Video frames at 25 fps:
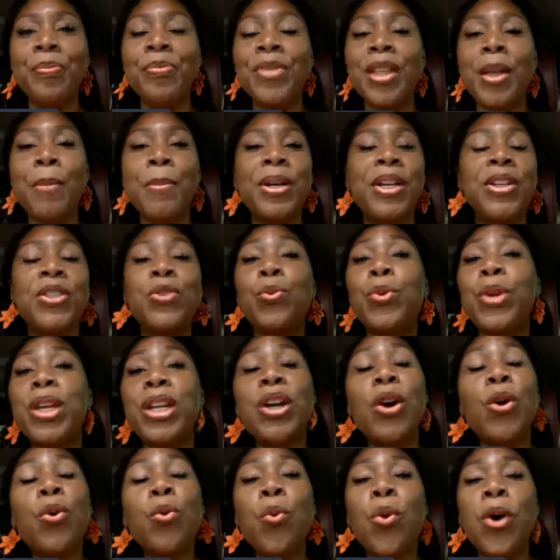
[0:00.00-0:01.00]
Because we
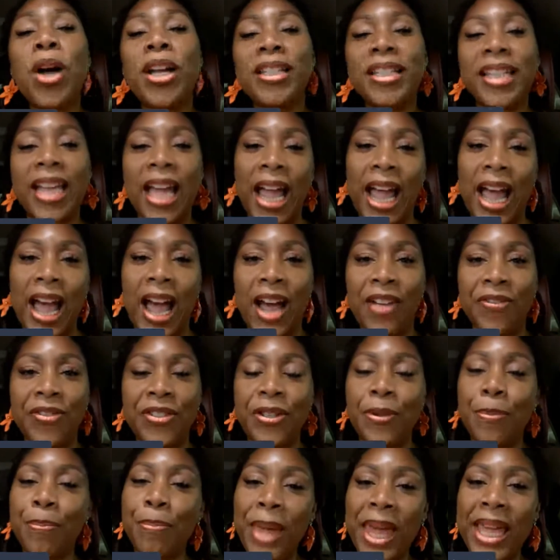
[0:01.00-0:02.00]
don't want to have
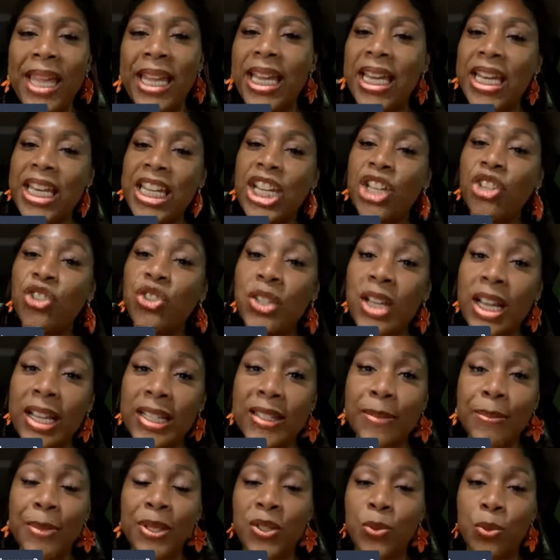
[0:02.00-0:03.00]
to make any
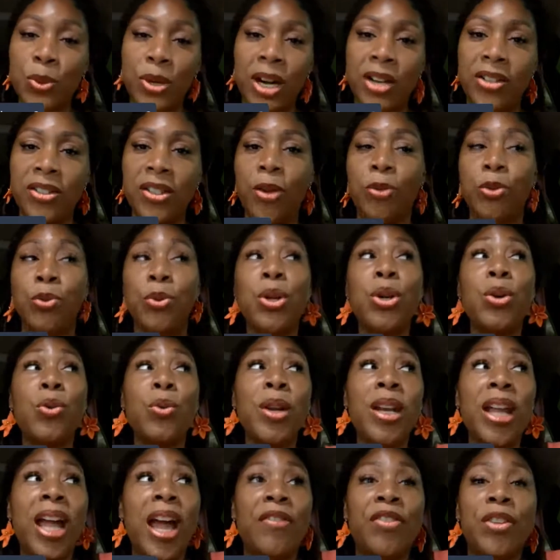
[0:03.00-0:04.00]
adjustments with ourselves. We don't
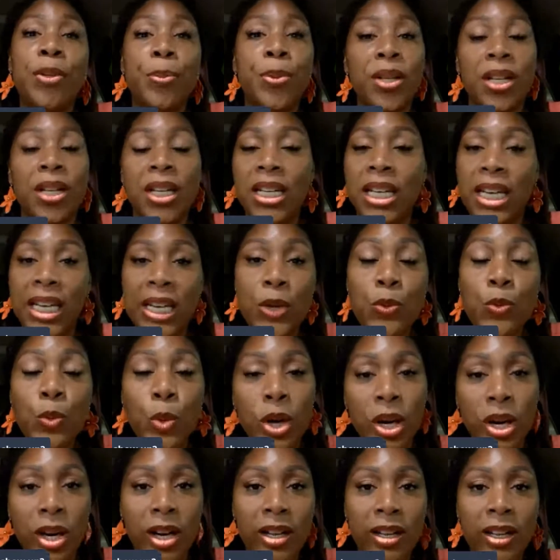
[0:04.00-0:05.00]
want to have to put in any
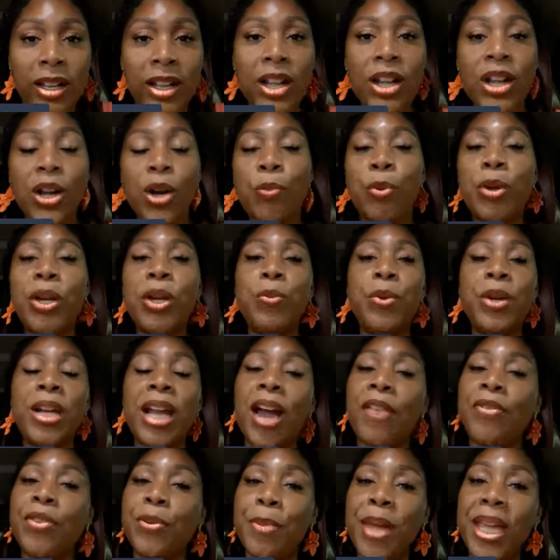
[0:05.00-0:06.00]
work. We don't want to
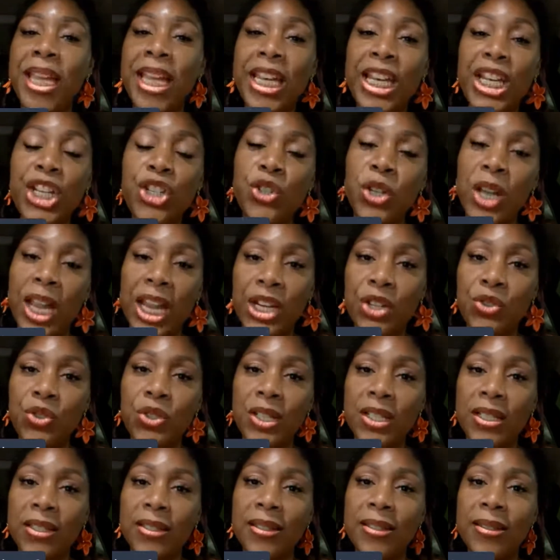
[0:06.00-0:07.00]
have to make any
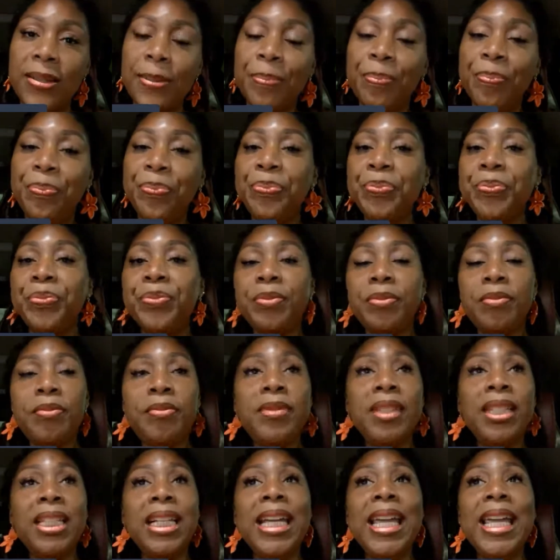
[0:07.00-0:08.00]
changes.
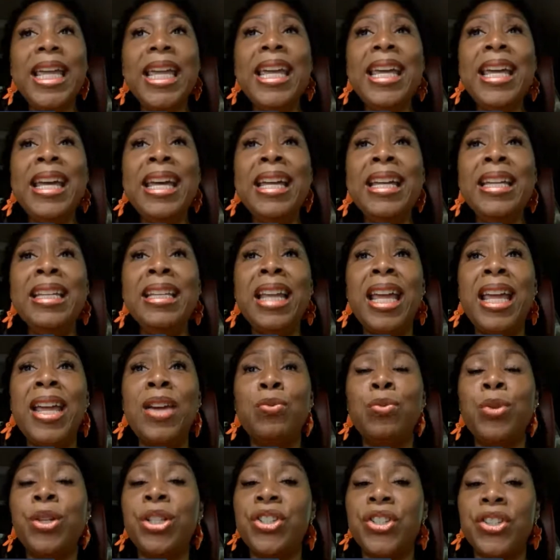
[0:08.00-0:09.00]
And
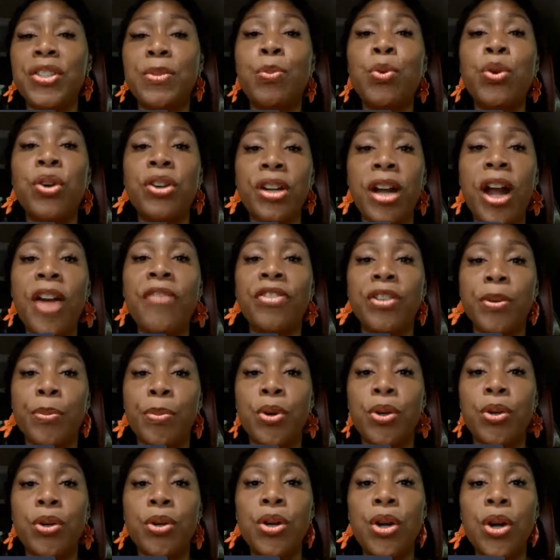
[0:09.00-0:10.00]
we're just more
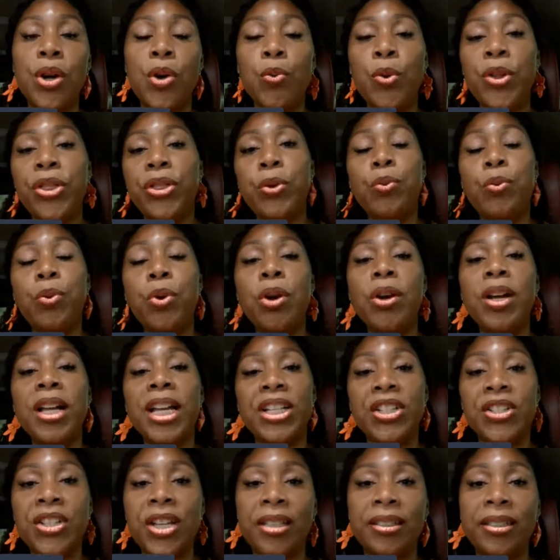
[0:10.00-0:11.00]
comfortable with the world
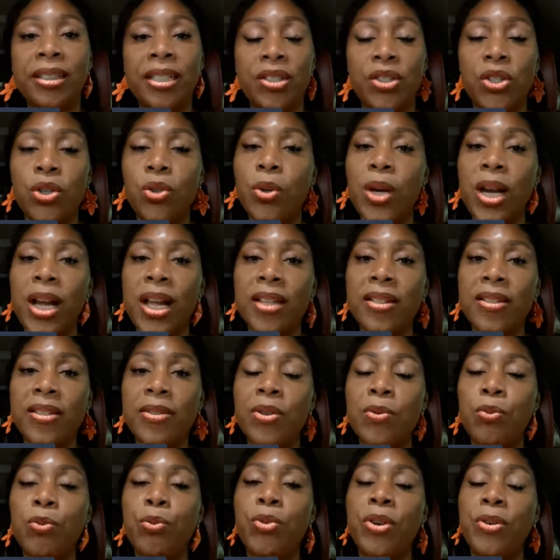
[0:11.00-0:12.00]
adjusting to us
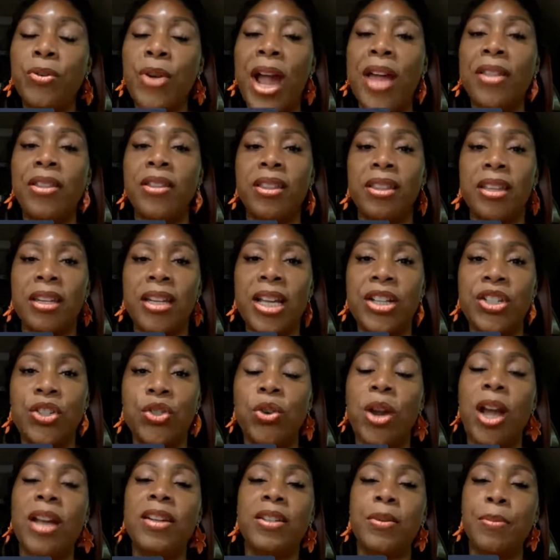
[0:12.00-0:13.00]
rather than us
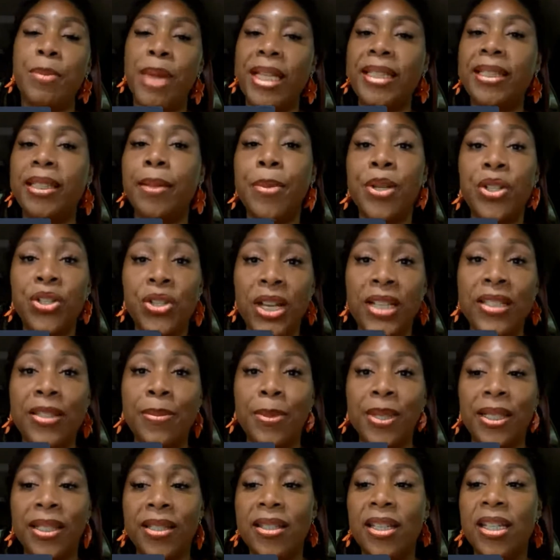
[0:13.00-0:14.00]
trying to make some
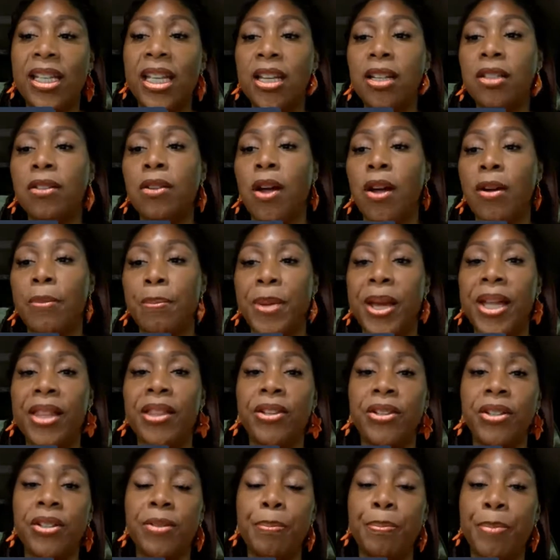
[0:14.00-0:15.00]
adjustments to get along
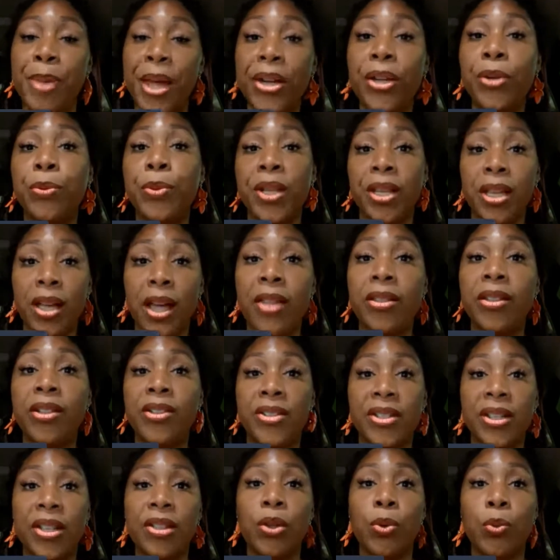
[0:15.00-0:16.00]
better with
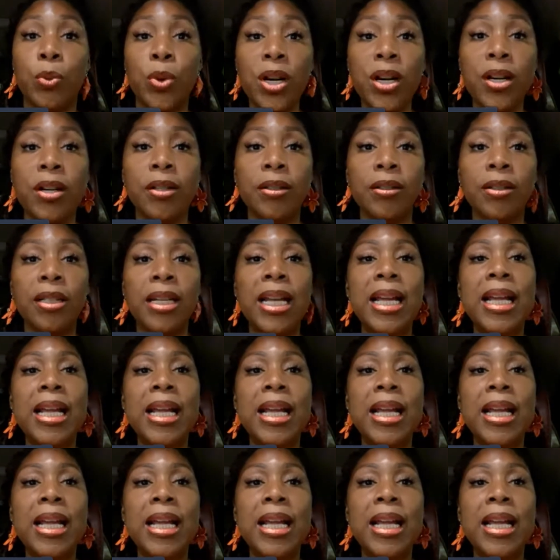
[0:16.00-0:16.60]
others in the world.